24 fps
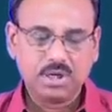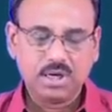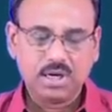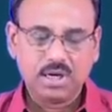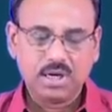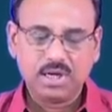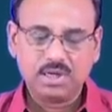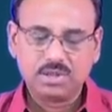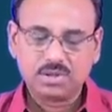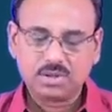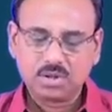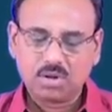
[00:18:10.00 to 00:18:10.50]

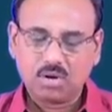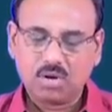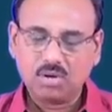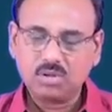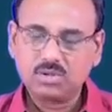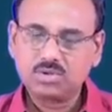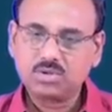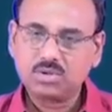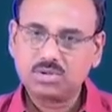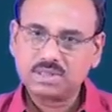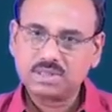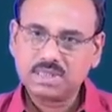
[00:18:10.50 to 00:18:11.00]
is
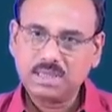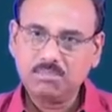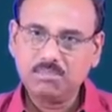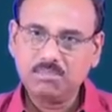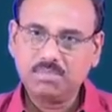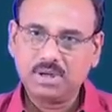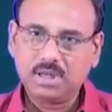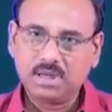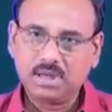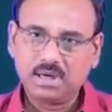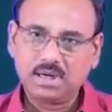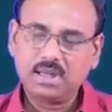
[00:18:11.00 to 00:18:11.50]
also
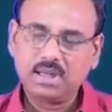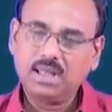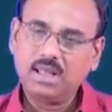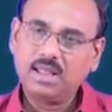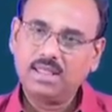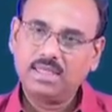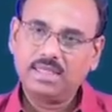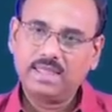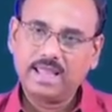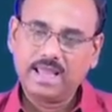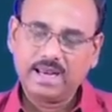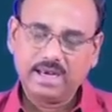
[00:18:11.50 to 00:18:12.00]
simpler
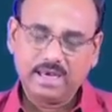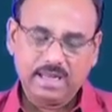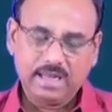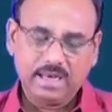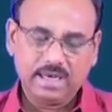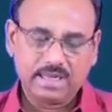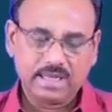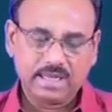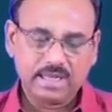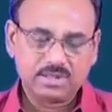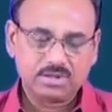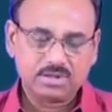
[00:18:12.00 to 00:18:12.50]
than
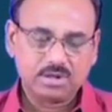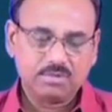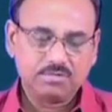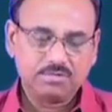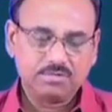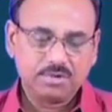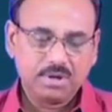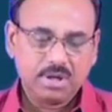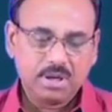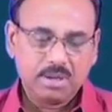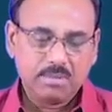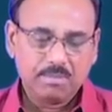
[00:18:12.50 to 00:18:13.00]
in case of
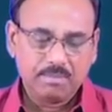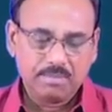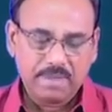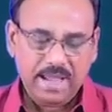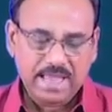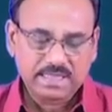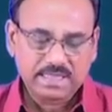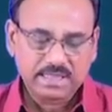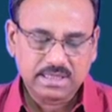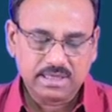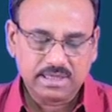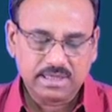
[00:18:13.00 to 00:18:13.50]

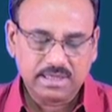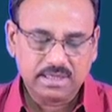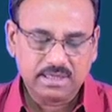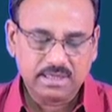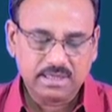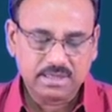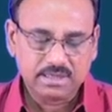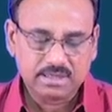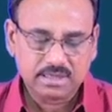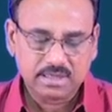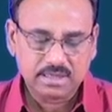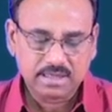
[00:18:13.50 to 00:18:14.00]
batch gradient
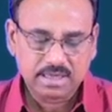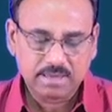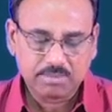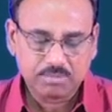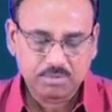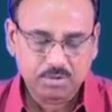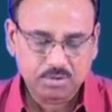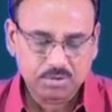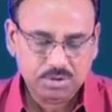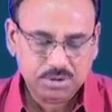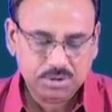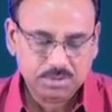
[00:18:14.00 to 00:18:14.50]
descent
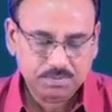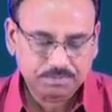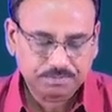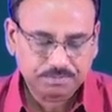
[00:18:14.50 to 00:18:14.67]
approach.